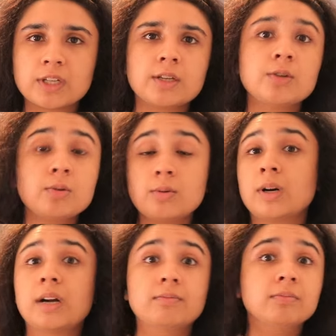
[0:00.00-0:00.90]
And you know,
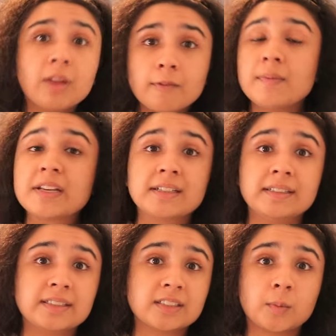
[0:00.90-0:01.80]
I love making
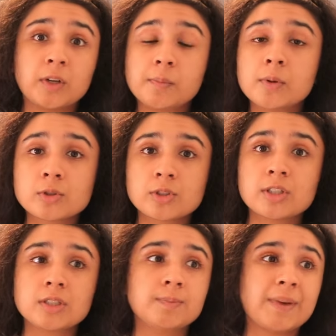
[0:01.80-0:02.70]
these summary
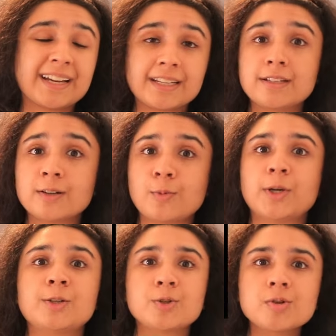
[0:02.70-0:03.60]
posters. Back in year
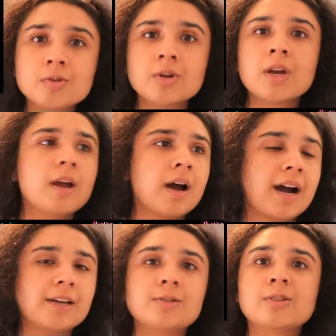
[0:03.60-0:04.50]
one two,
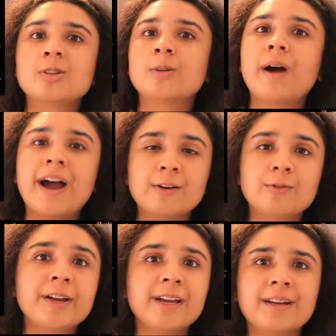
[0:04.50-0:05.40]
I used to do them
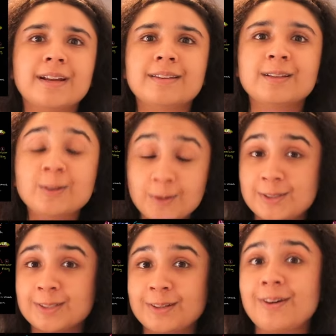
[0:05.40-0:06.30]
handwritten and they
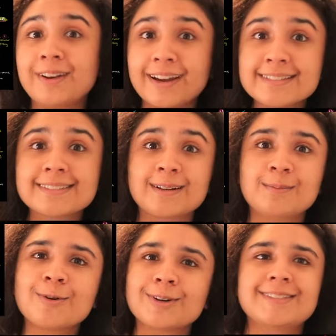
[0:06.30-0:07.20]
looked a lot nicer
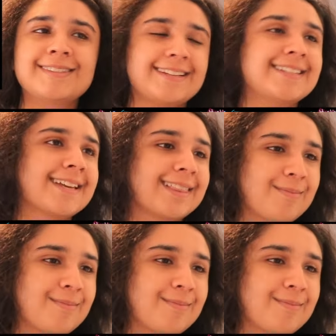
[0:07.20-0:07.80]
and more aesthetic.